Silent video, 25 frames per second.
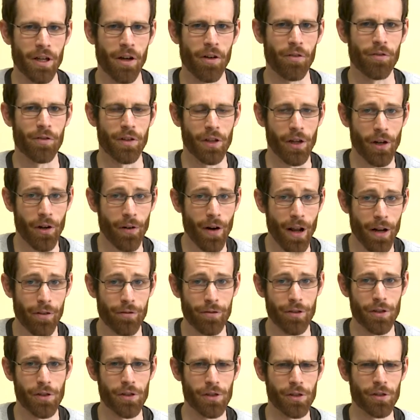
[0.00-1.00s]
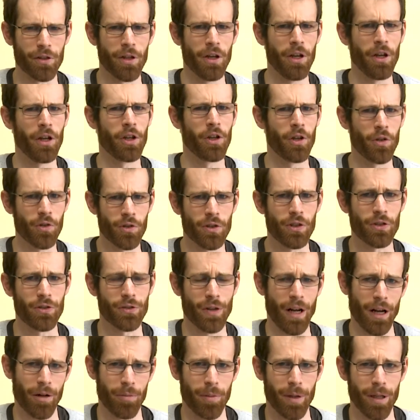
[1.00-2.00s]
of the correct version could
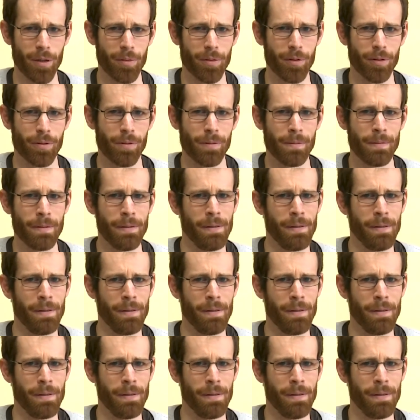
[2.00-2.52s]
distract people.